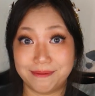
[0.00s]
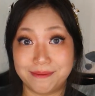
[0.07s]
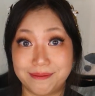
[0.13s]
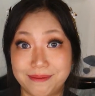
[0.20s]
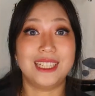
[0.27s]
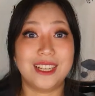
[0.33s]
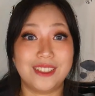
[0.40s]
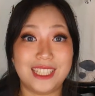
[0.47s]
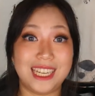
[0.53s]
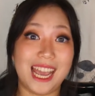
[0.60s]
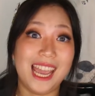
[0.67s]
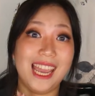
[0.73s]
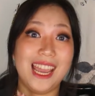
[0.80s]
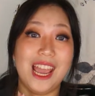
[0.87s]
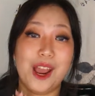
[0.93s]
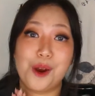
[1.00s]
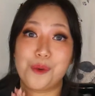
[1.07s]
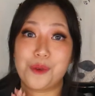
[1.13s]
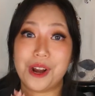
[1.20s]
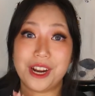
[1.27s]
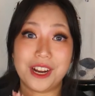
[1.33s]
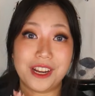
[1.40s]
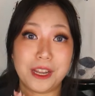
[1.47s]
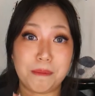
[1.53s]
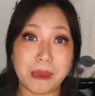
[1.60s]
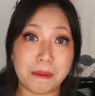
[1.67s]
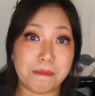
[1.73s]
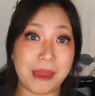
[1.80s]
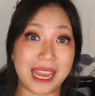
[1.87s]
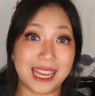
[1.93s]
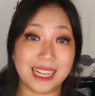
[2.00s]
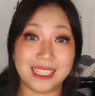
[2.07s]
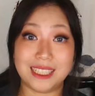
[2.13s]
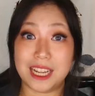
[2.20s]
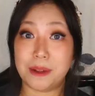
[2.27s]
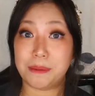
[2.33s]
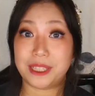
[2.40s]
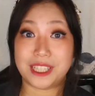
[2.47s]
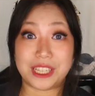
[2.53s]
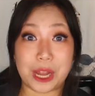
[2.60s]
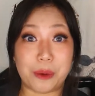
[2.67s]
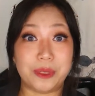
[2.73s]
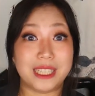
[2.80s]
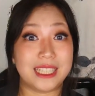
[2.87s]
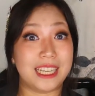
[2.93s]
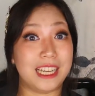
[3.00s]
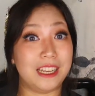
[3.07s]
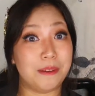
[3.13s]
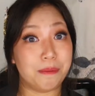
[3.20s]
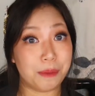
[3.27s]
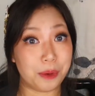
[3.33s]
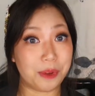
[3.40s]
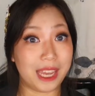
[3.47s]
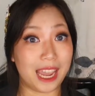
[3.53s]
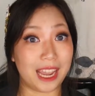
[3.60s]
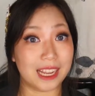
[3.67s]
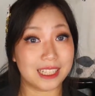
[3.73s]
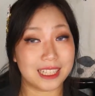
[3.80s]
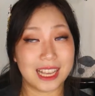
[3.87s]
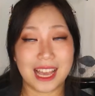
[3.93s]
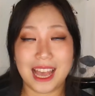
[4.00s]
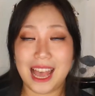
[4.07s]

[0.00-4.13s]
So today, we're gonna be making some snowskin mooncakes.